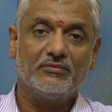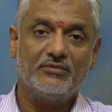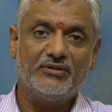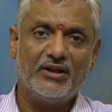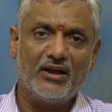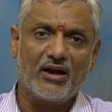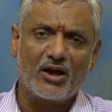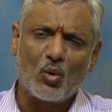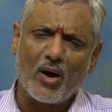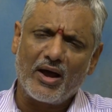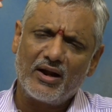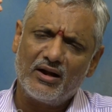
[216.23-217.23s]
They
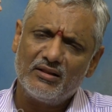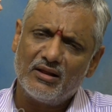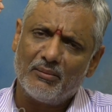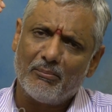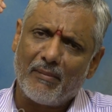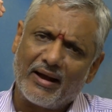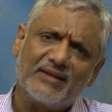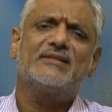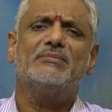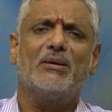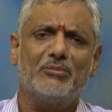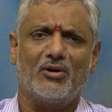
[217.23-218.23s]
acquired the
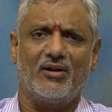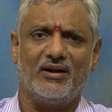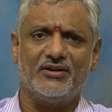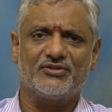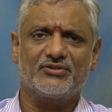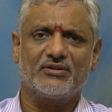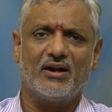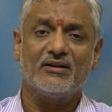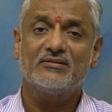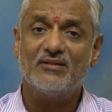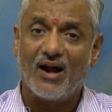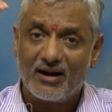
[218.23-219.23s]
maximum knowledge
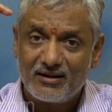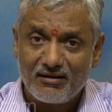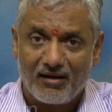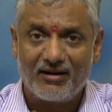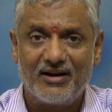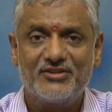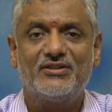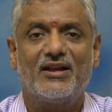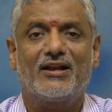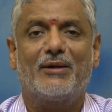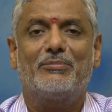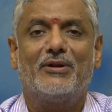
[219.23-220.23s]
and that knowledge they
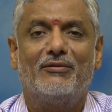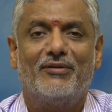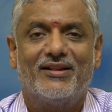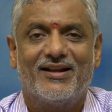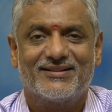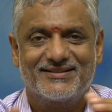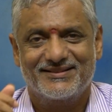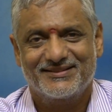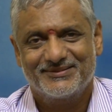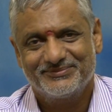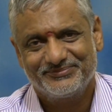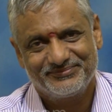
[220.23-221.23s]
kept in Vedas.
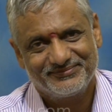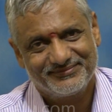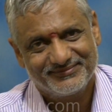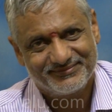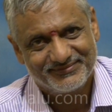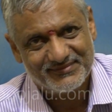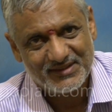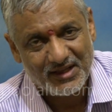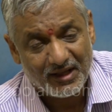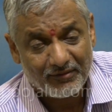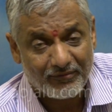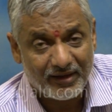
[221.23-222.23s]

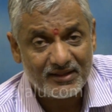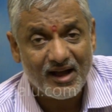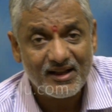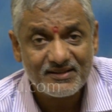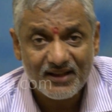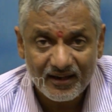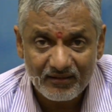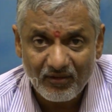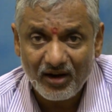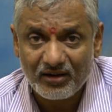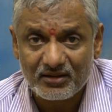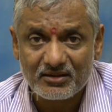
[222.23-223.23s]
Vedas are
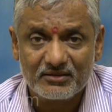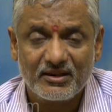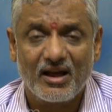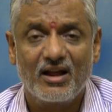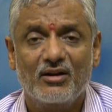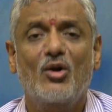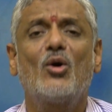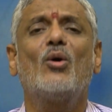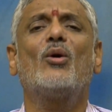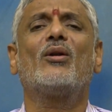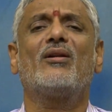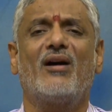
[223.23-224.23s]
what? They are
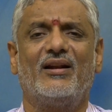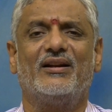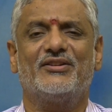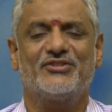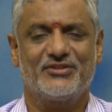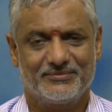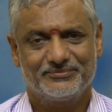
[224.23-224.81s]
core knowledge.